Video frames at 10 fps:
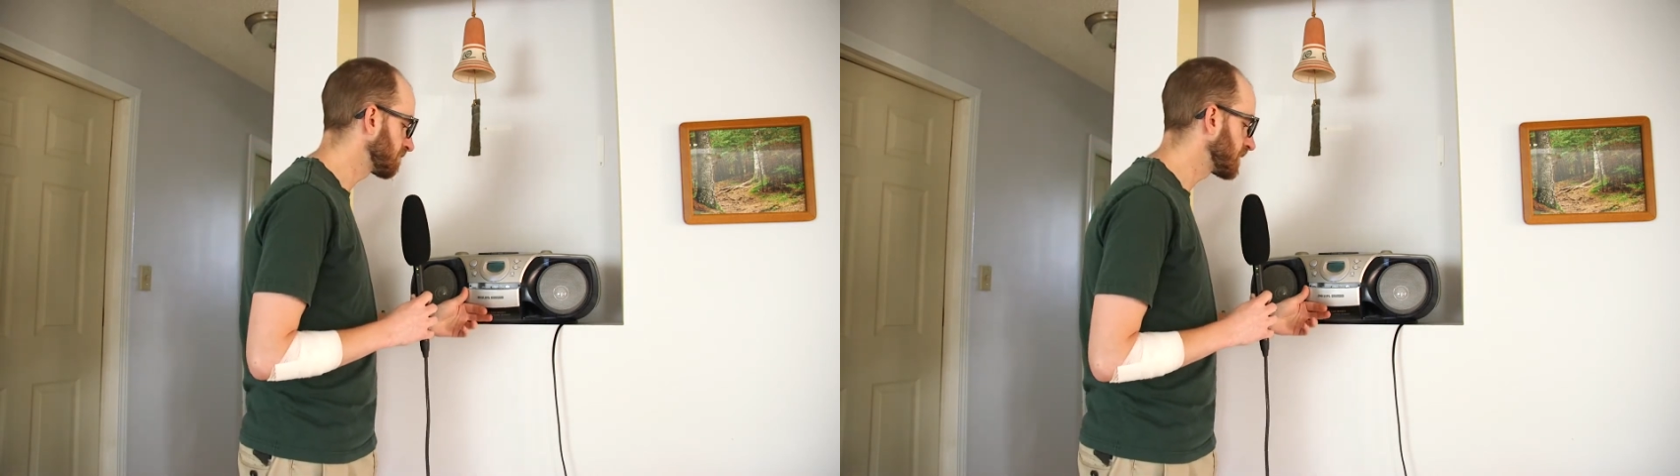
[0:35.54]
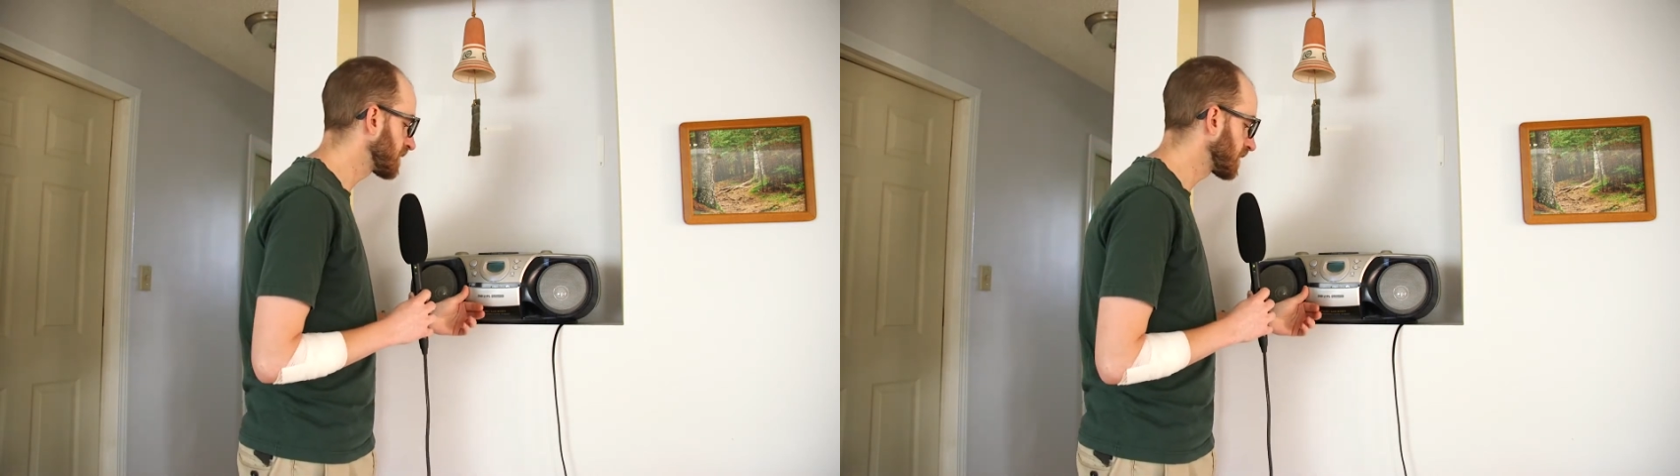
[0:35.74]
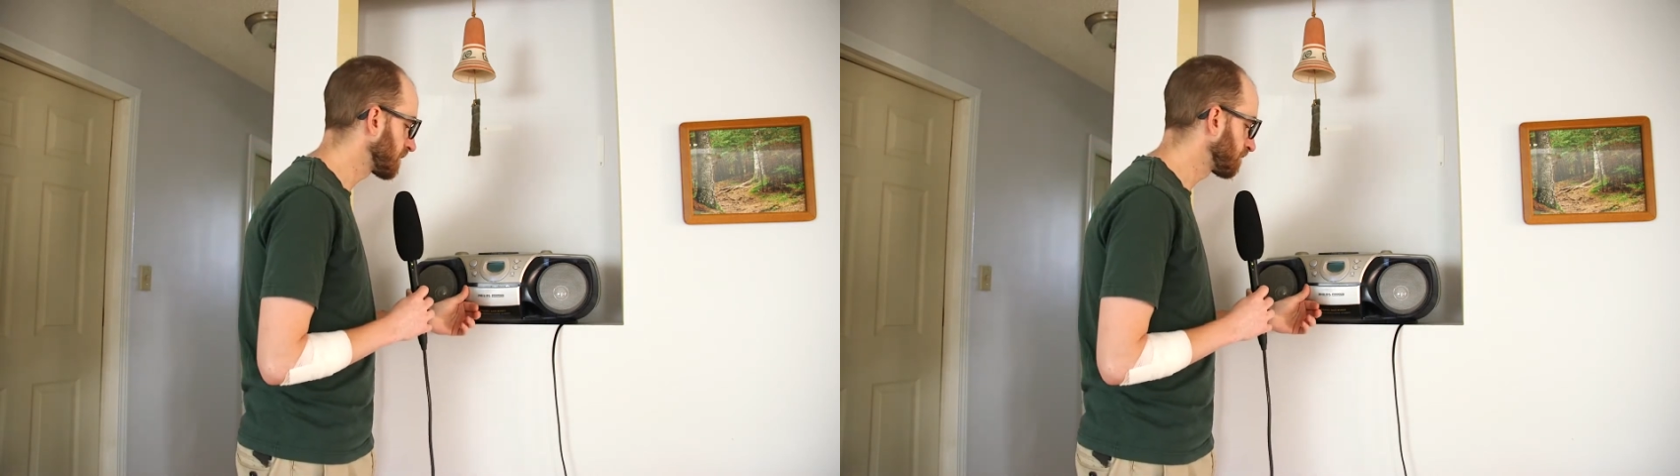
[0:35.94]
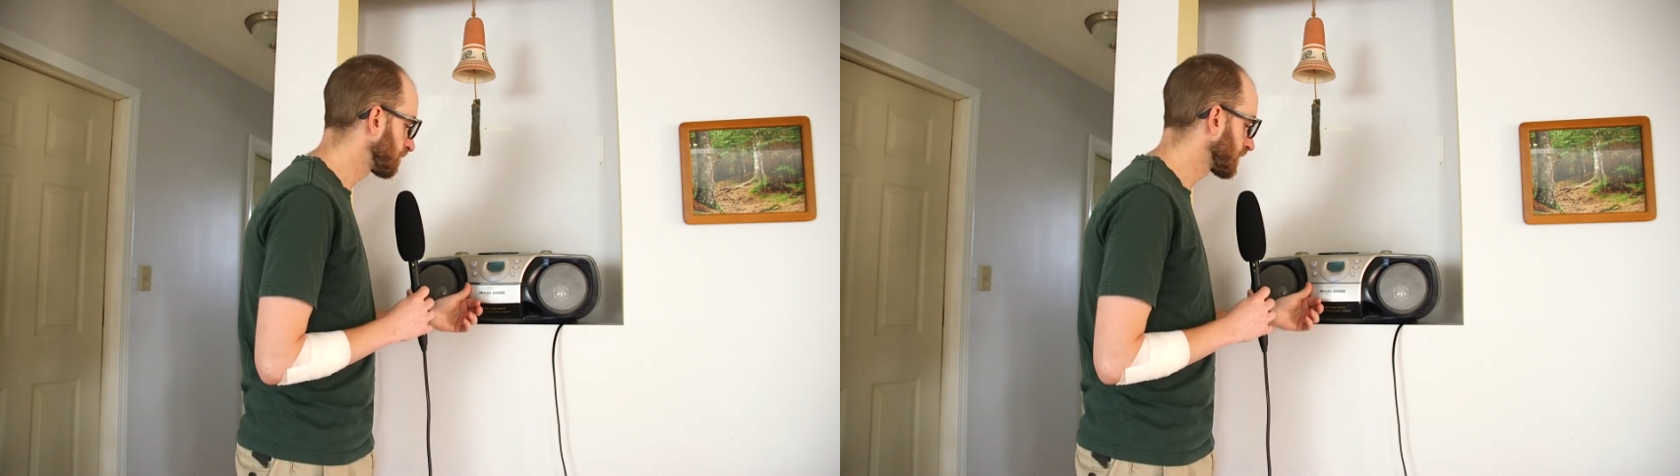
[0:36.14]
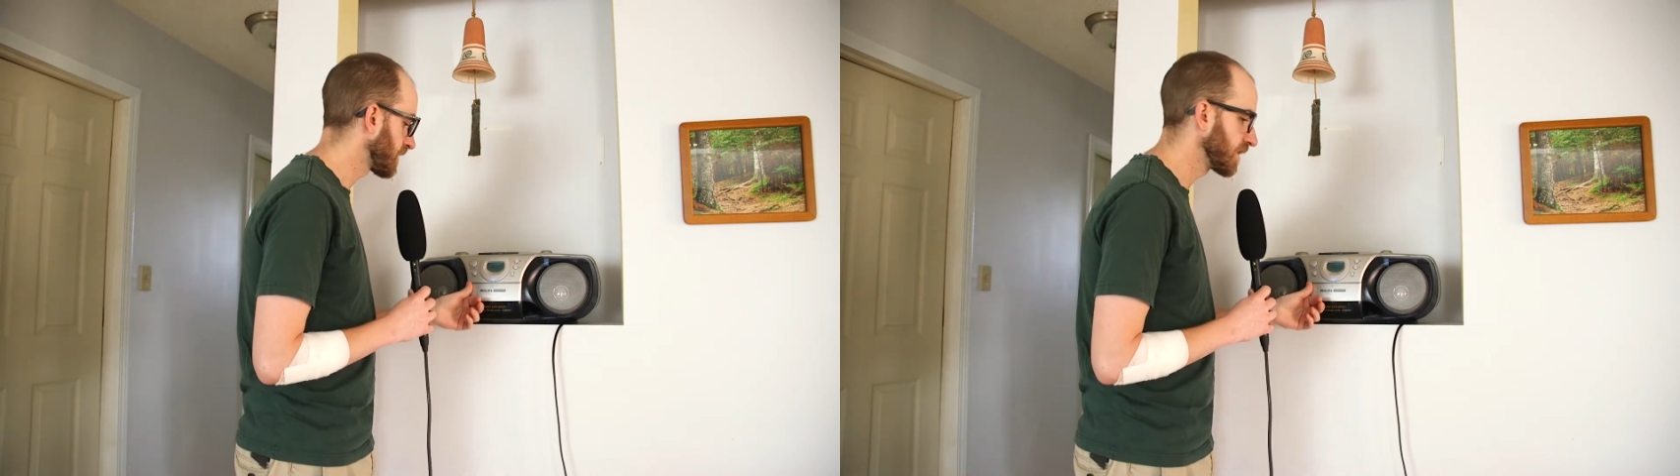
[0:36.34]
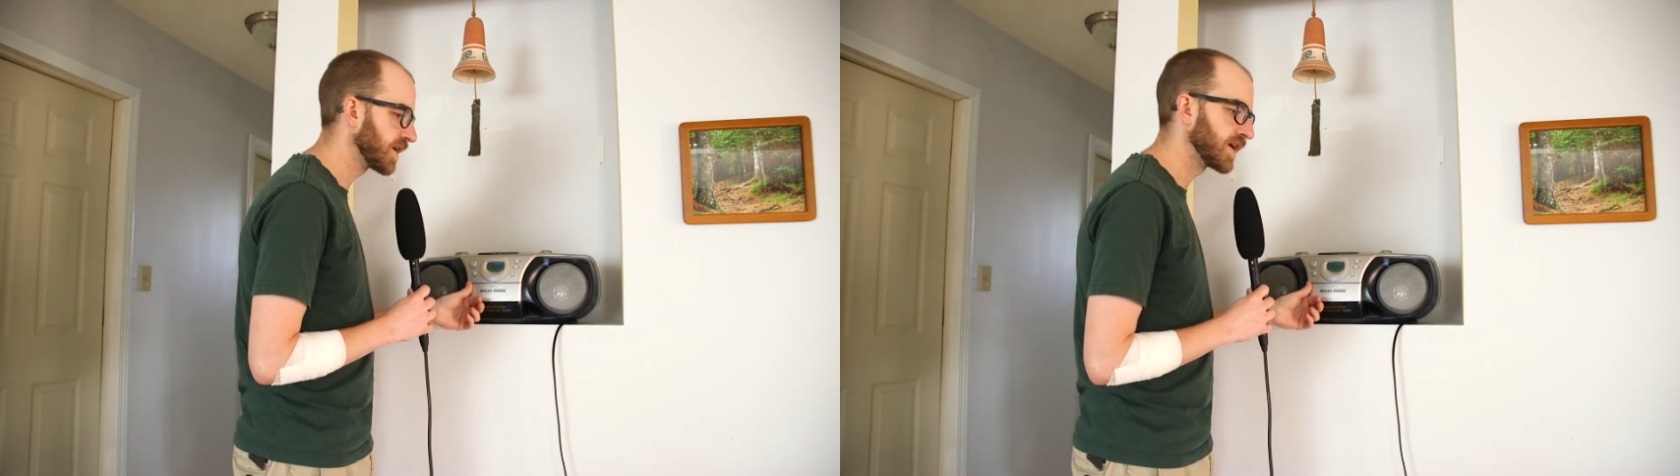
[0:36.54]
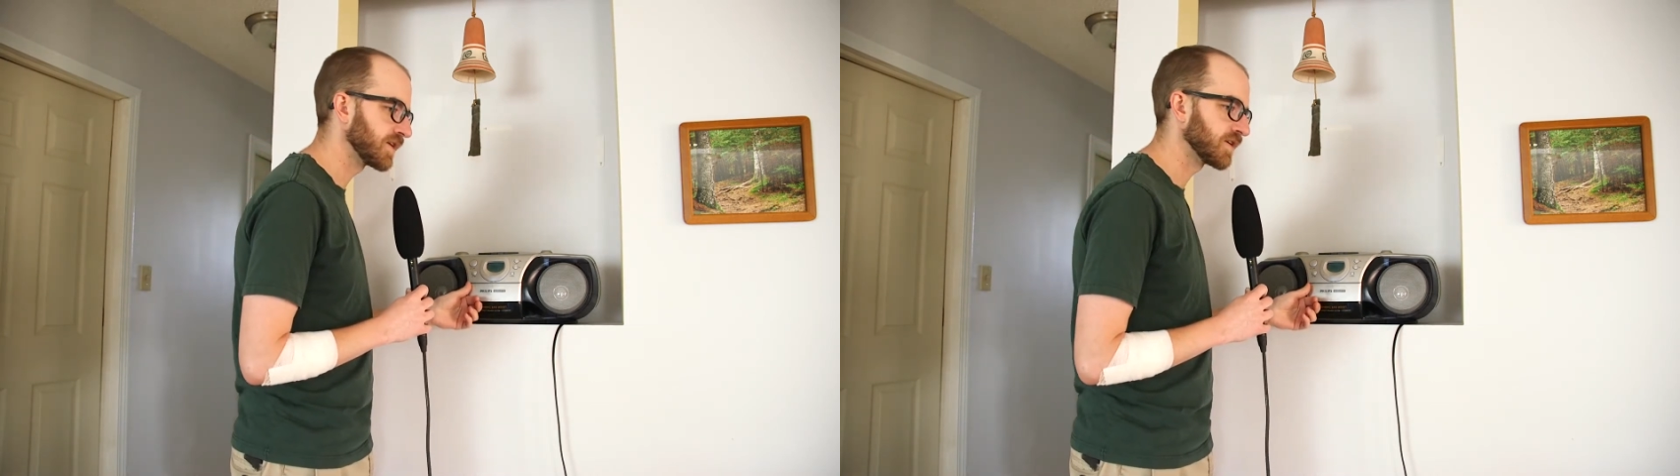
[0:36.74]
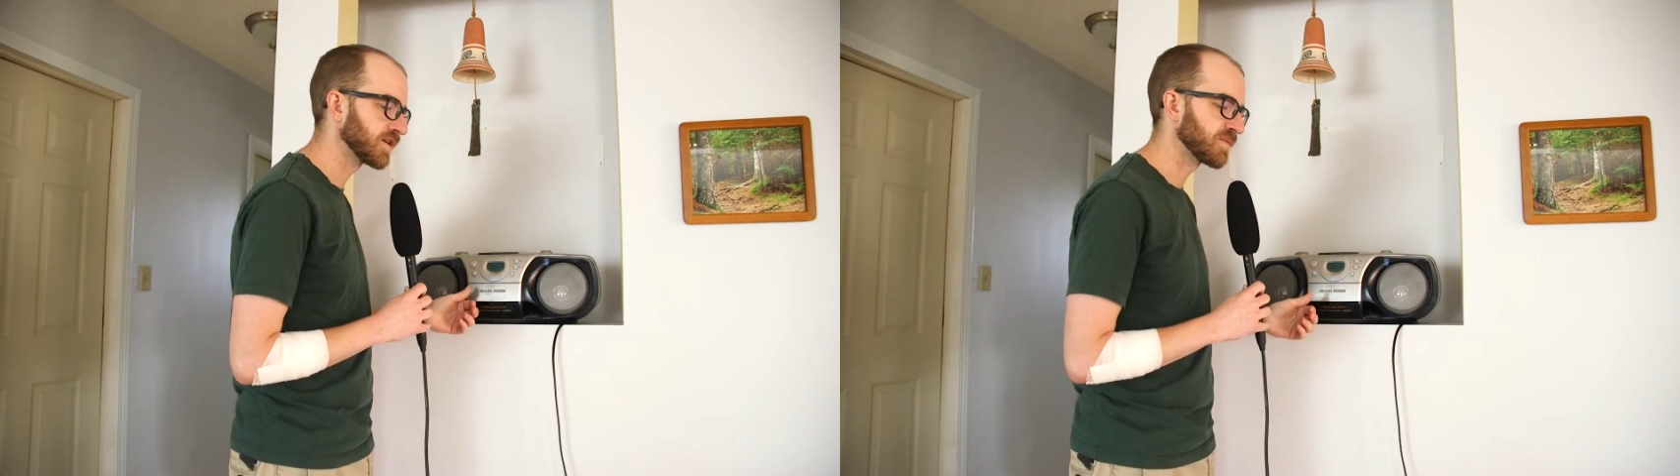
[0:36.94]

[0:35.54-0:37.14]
making. And